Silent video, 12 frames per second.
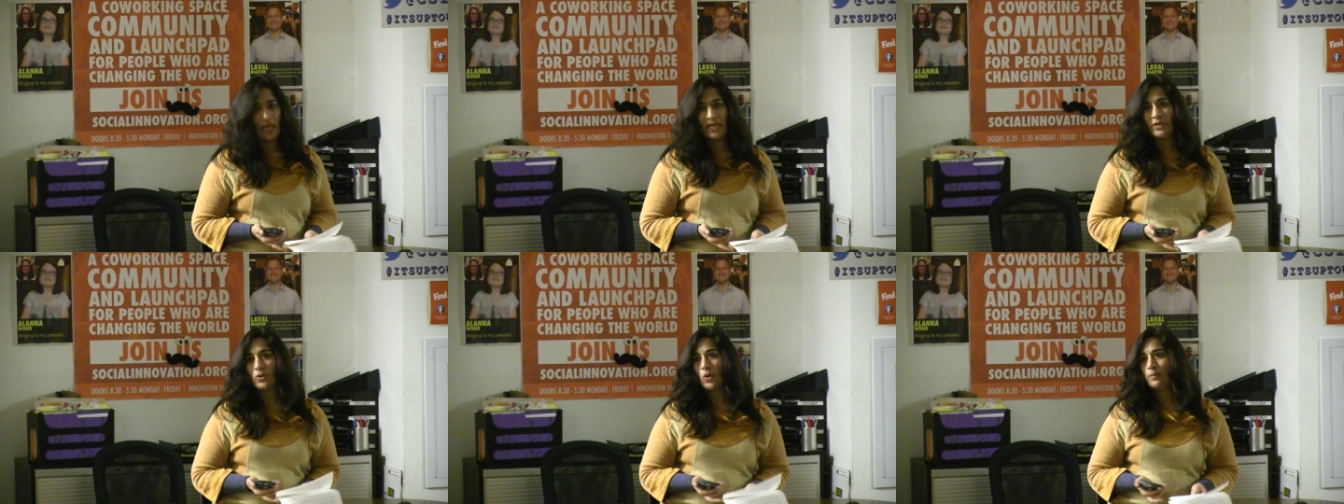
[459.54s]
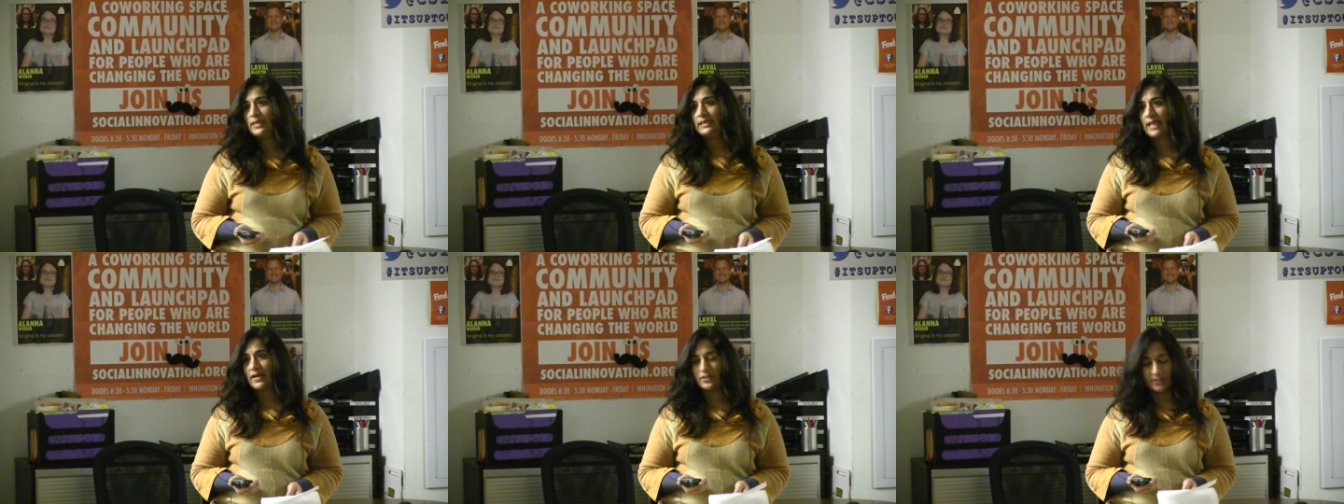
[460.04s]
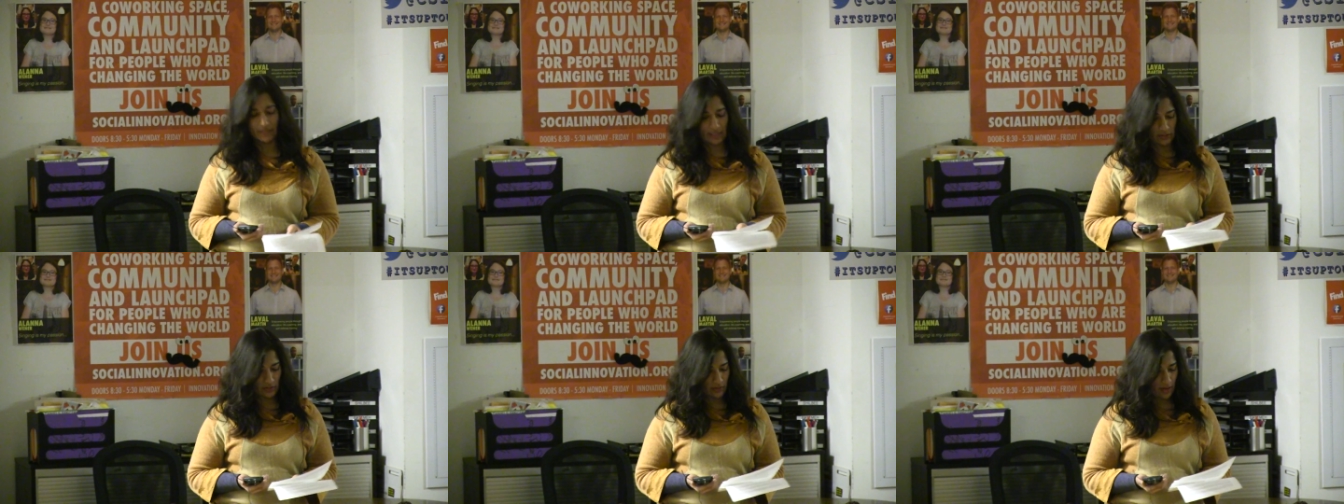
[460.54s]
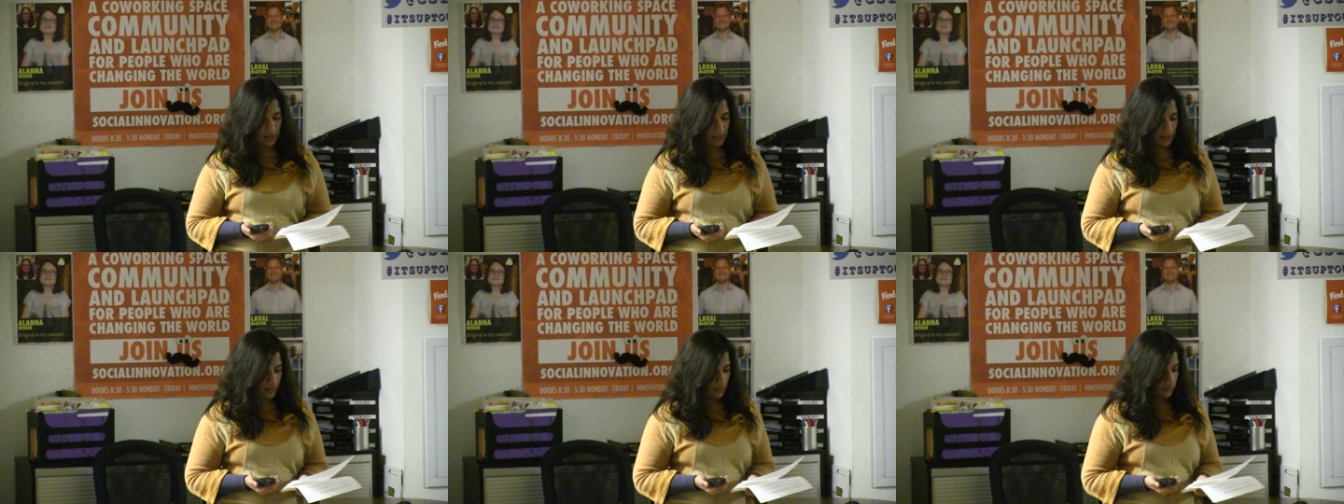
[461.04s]
He wrote me letters in
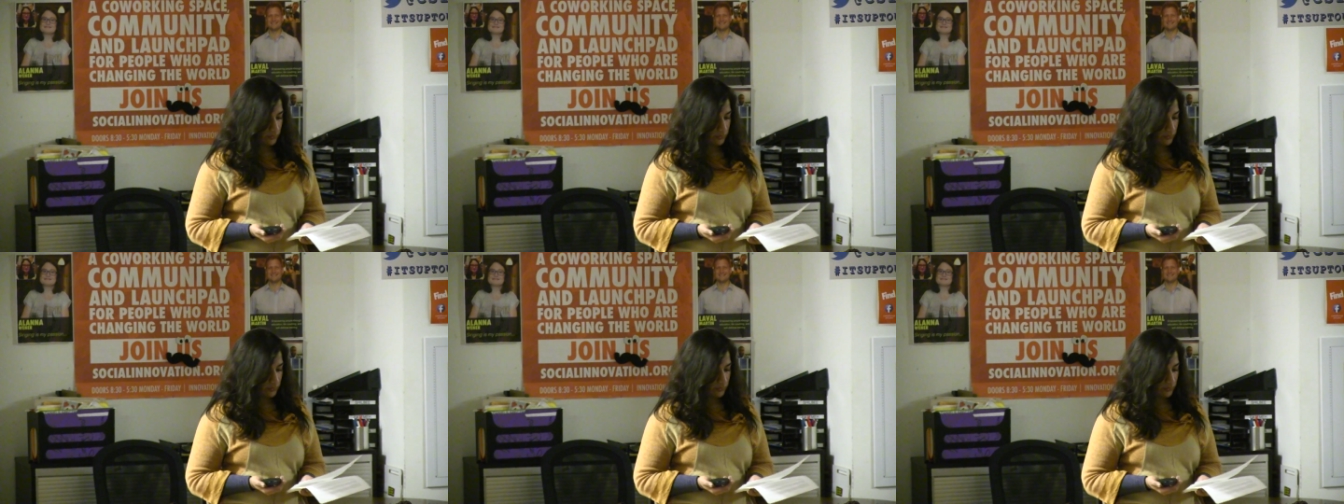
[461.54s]
Toronto